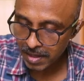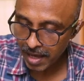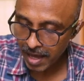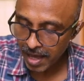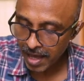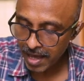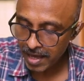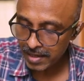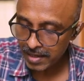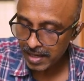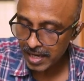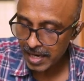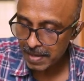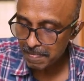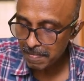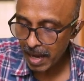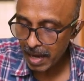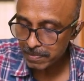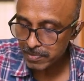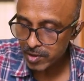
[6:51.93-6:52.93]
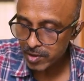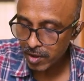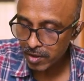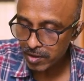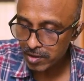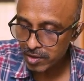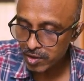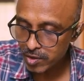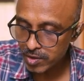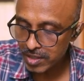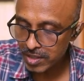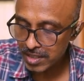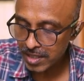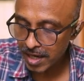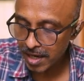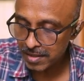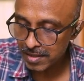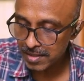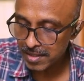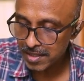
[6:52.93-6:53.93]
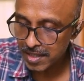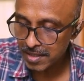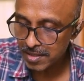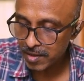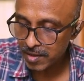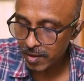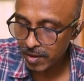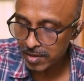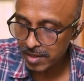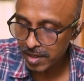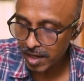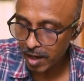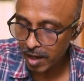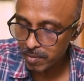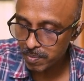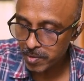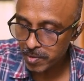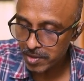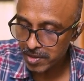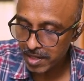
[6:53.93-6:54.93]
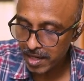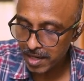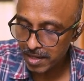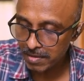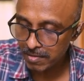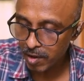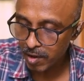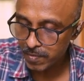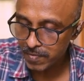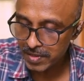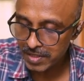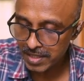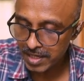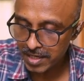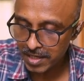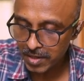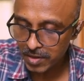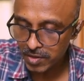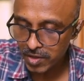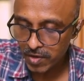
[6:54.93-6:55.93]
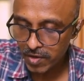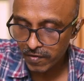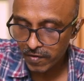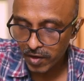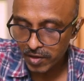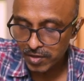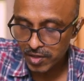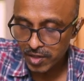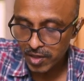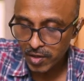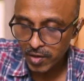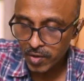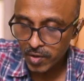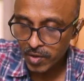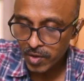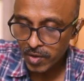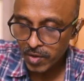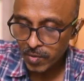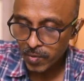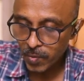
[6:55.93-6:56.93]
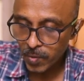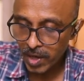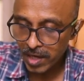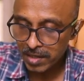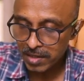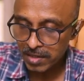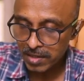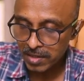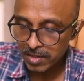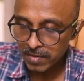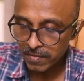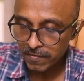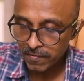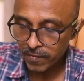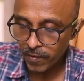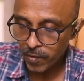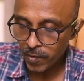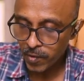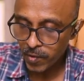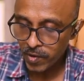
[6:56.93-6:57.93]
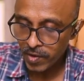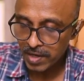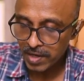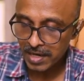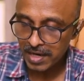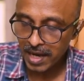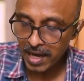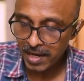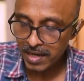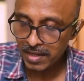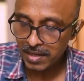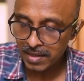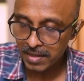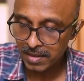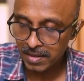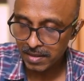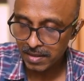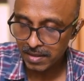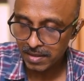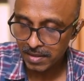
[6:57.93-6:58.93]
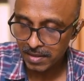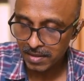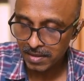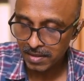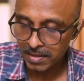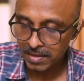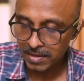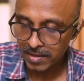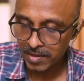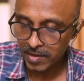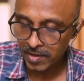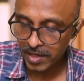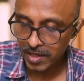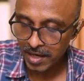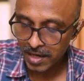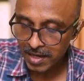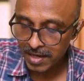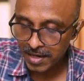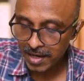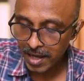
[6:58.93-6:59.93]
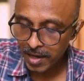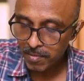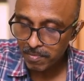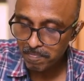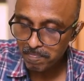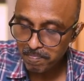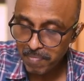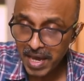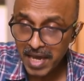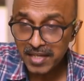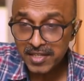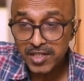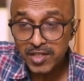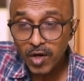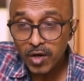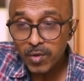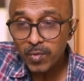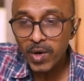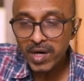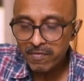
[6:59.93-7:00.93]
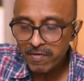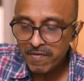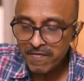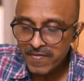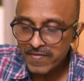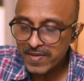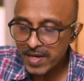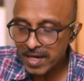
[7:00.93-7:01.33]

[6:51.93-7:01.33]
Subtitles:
and it maps on to this other set called the output. And obviously, you've got 0, 1, 4, 9. Okay, now based on whatever we've